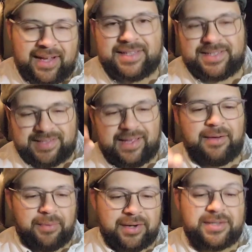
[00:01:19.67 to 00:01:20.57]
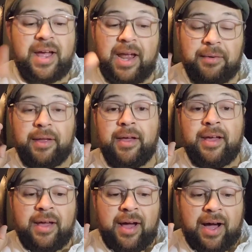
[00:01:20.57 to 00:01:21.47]
I can see that. That works. Anyway,
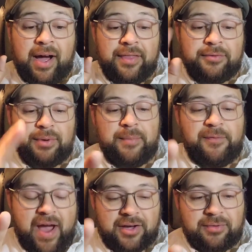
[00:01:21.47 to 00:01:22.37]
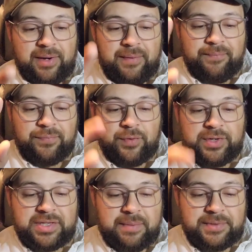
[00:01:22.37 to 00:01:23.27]
The Dream Factory,
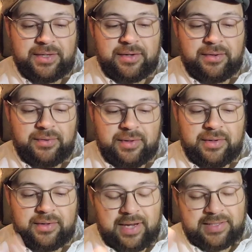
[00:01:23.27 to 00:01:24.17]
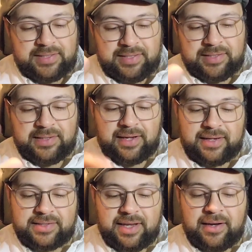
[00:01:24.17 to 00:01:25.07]
which is episode 19,
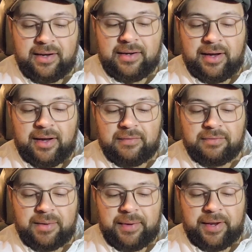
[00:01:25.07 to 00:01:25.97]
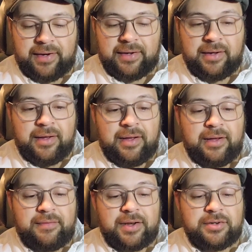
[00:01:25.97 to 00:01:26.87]
like I said, of Red Panda
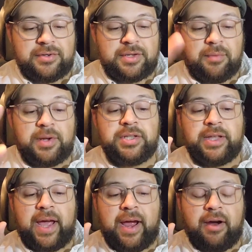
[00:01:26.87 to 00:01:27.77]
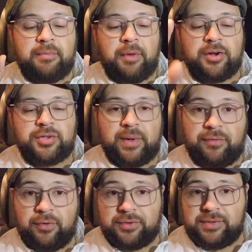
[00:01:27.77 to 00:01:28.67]
Adventures, originally aired March
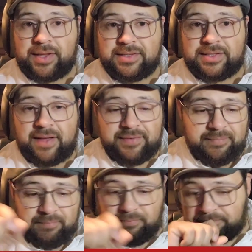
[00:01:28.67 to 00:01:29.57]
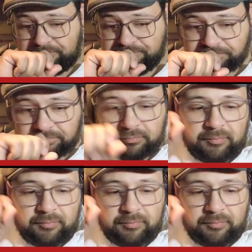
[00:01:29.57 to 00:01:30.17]
24, 2007.